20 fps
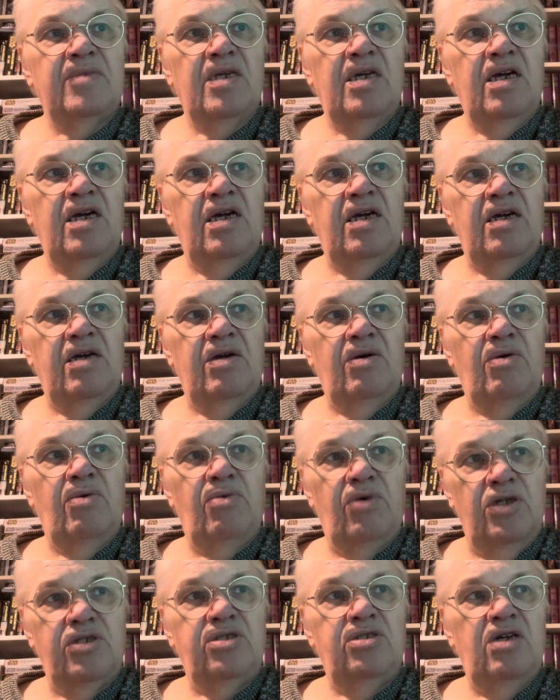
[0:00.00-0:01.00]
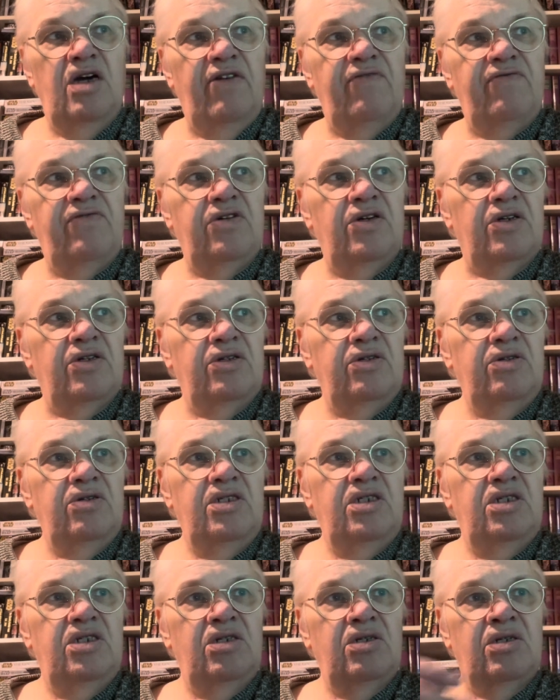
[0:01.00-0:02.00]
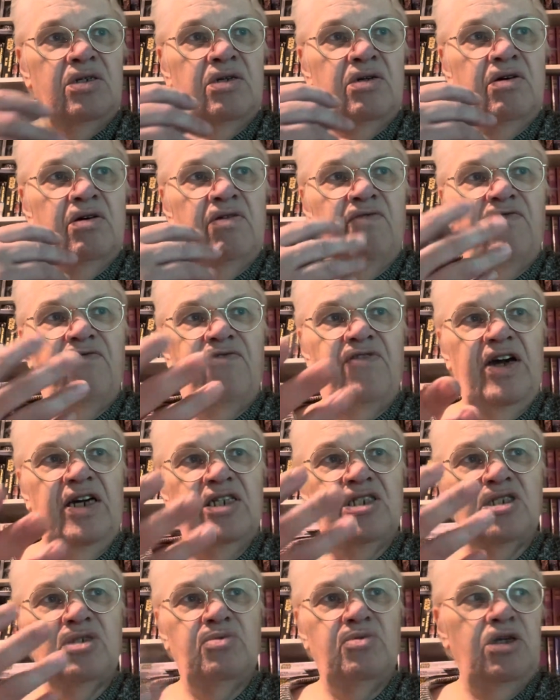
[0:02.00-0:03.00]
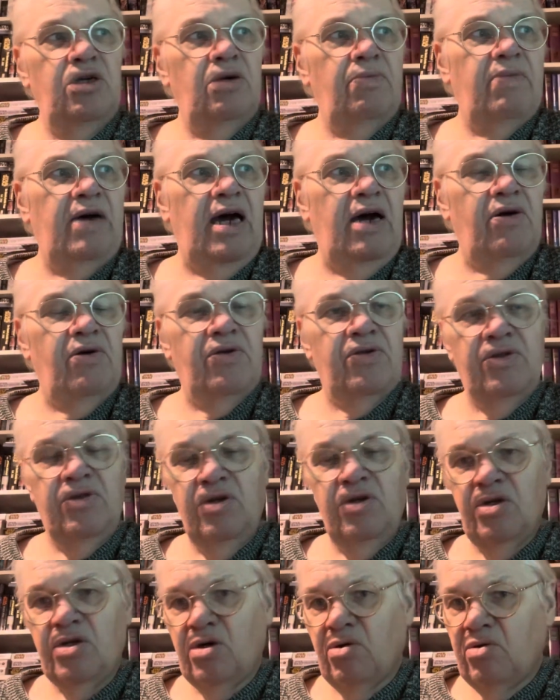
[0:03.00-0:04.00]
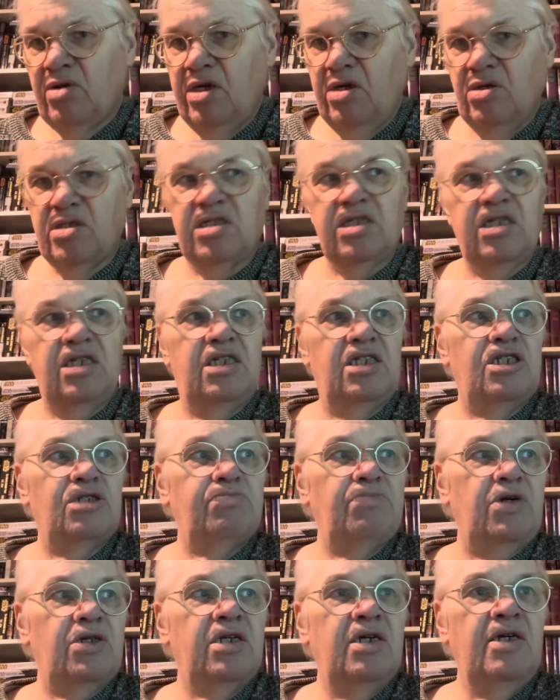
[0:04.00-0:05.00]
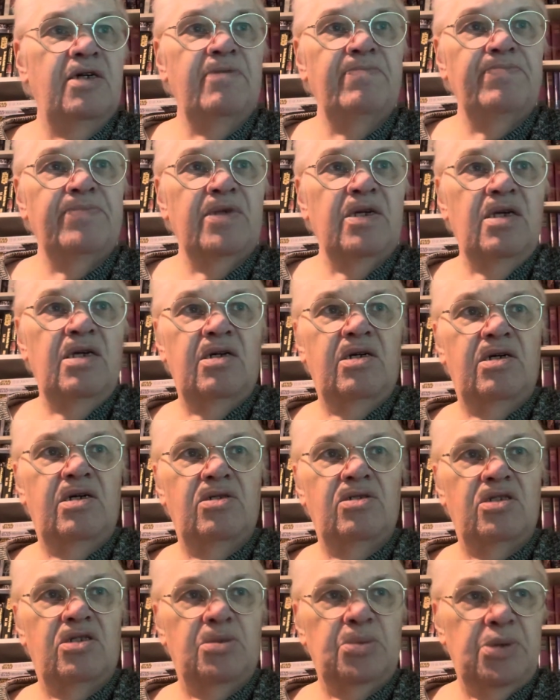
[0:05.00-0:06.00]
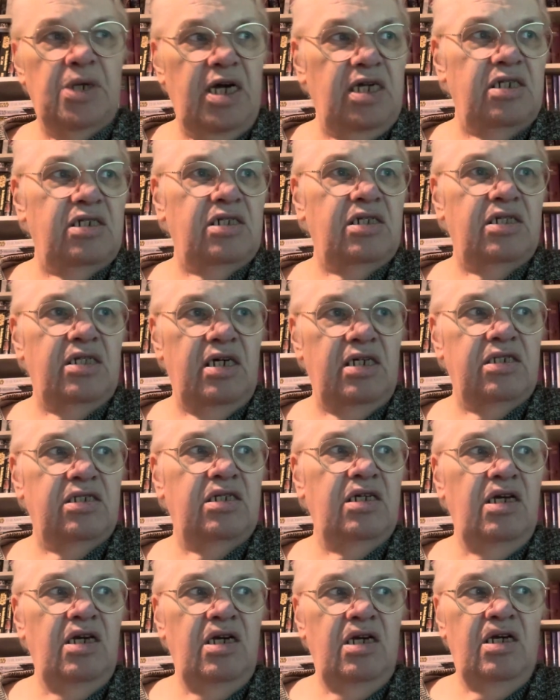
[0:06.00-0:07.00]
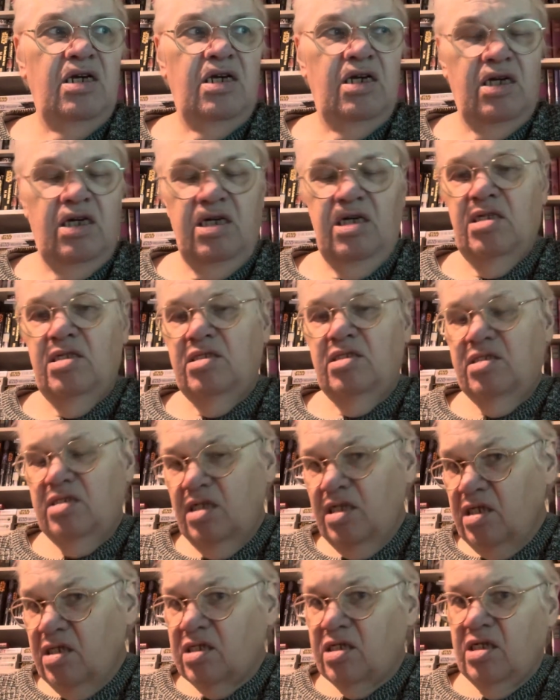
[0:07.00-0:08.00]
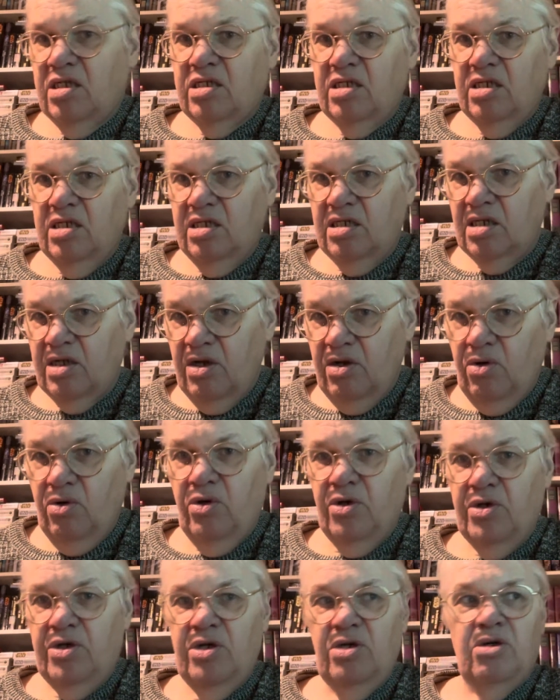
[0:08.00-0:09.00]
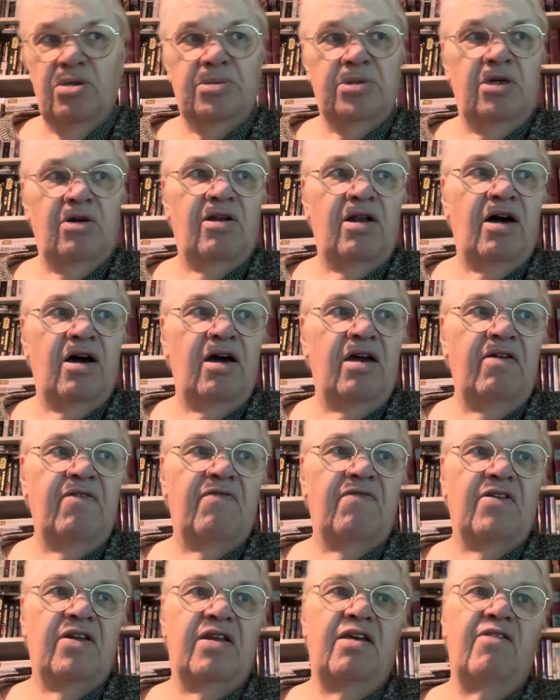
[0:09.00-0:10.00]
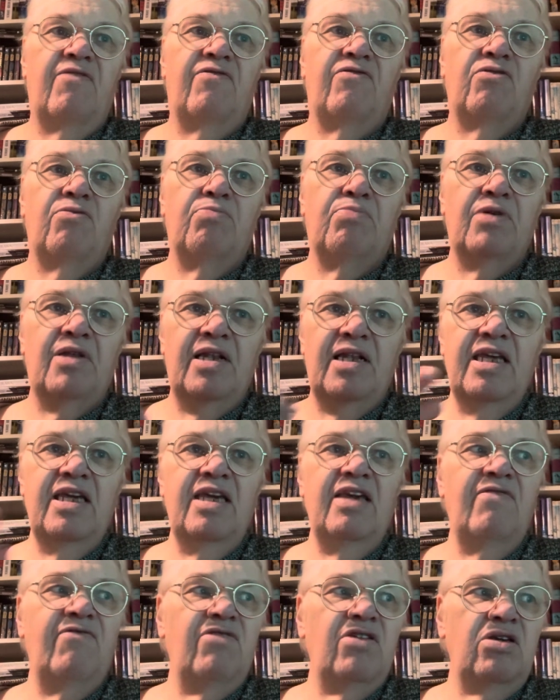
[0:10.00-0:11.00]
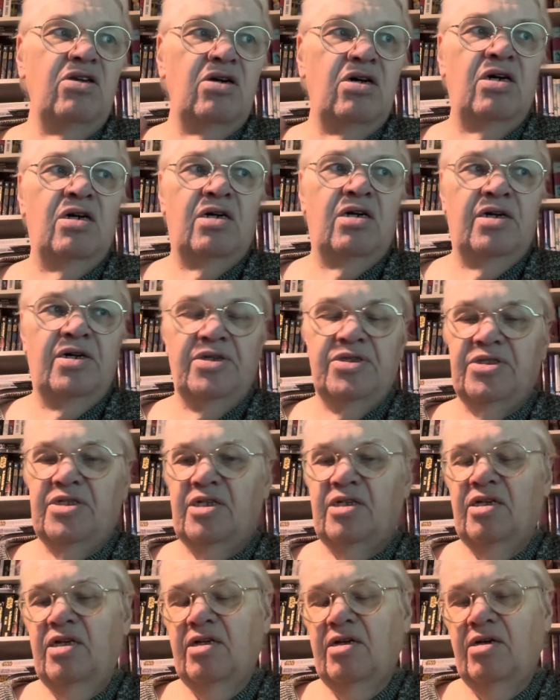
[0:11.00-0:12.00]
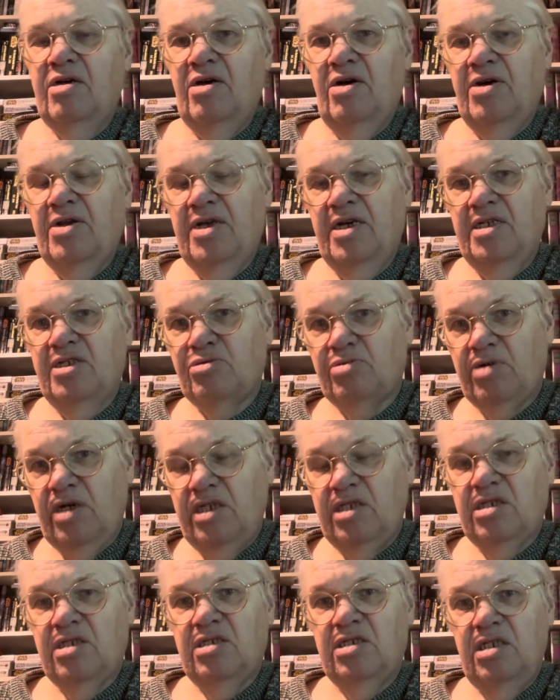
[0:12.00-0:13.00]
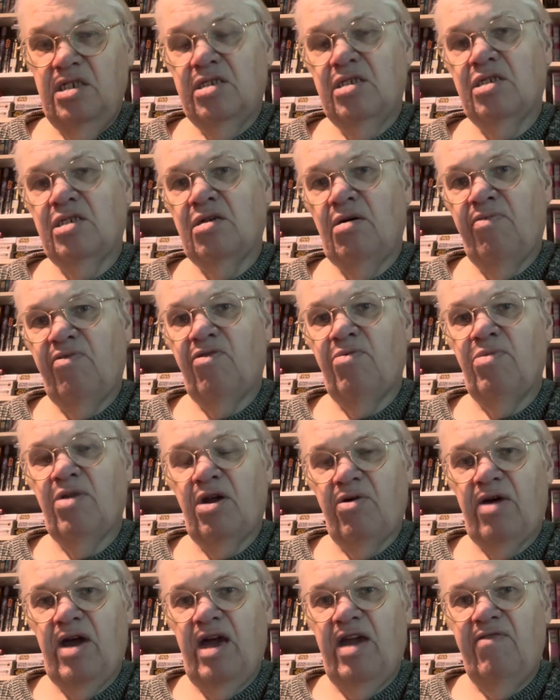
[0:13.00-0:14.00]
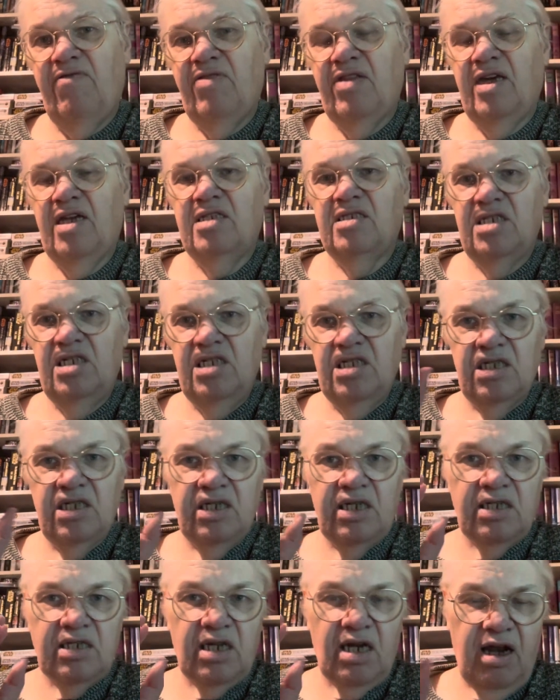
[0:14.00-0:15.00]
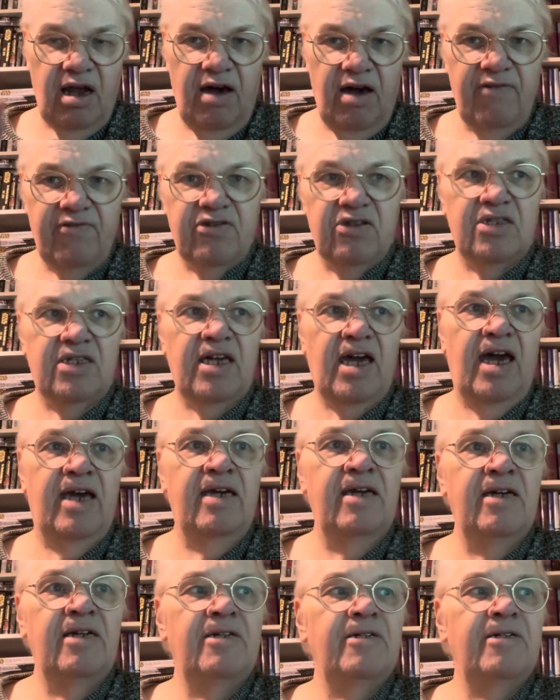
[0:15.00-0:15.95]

uh, what you have done. You need to confess with your mouth not only your sins, but confess that uh, Jesus is Lord of your life. And if you believe in your heart that God has raised Jesus up from the grave and that Jesus is alive today,